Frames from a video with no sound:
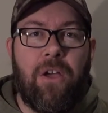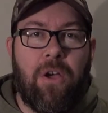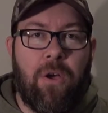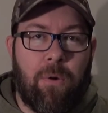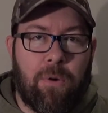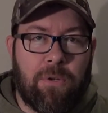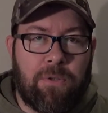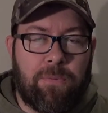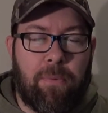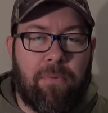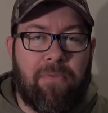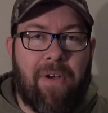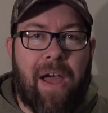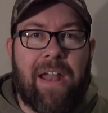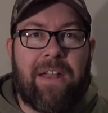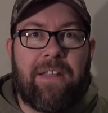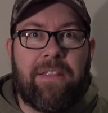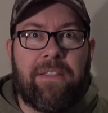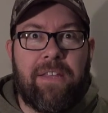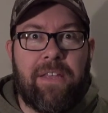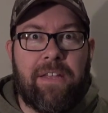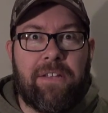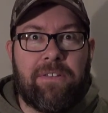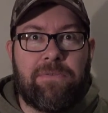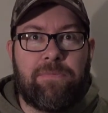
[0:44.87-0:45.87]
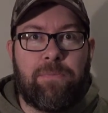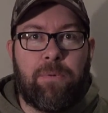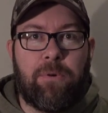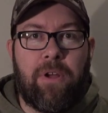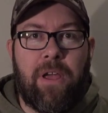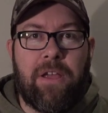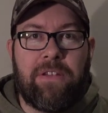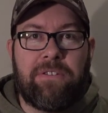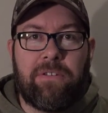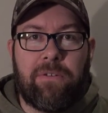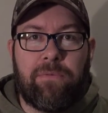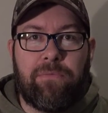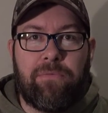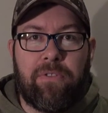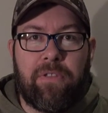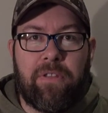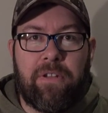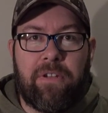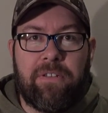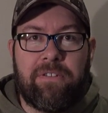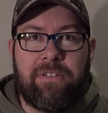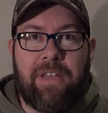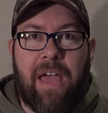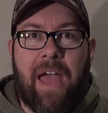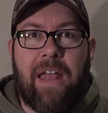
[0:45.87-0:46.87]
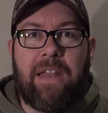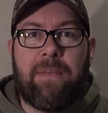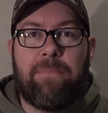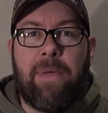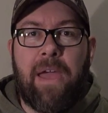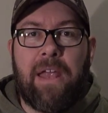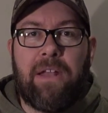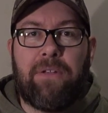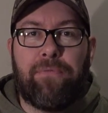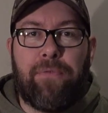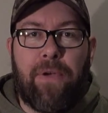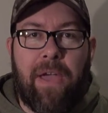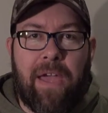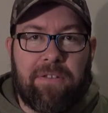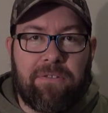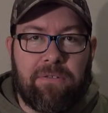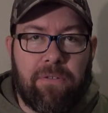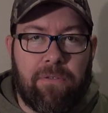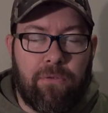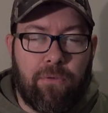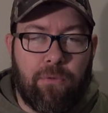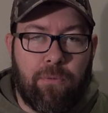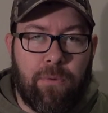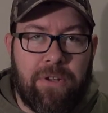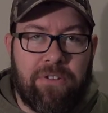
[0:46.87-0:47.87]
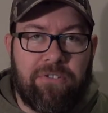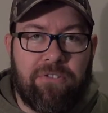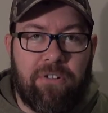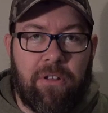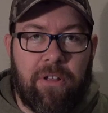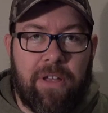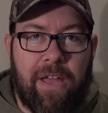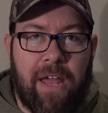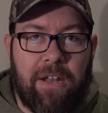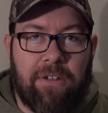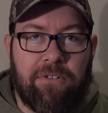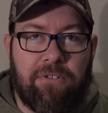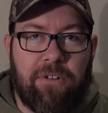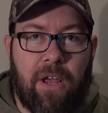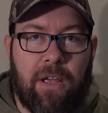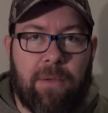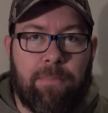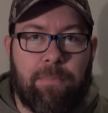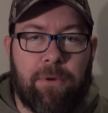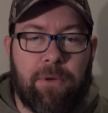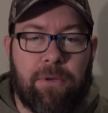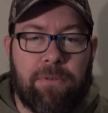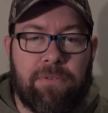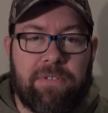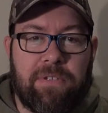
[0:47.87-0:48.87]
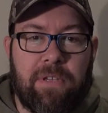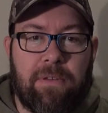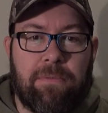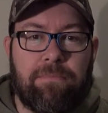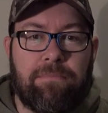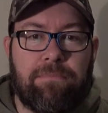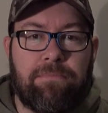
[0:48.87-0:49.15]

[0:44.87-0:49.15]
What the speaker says: which provided the inspiration for the design and manufacture of the original Kenetrek boots.